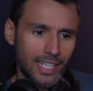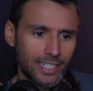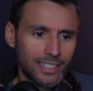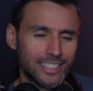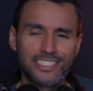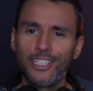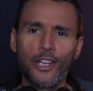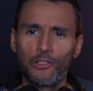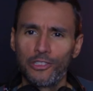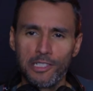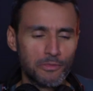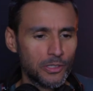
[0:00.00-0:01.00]
And it's
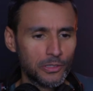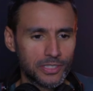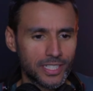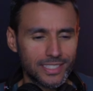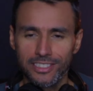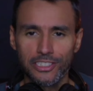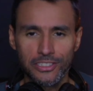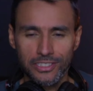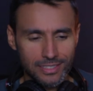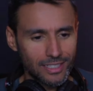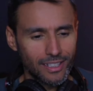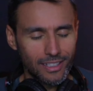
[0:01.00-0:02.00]
not only in music, it's
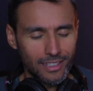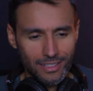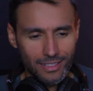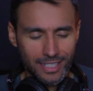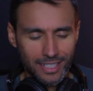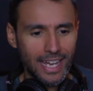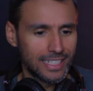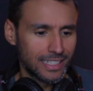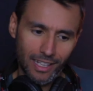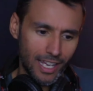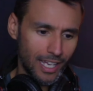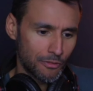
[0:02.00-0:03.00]
just like
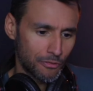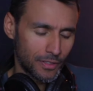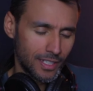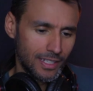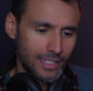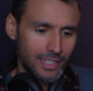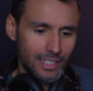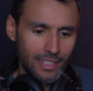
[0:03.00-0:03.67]
that in life.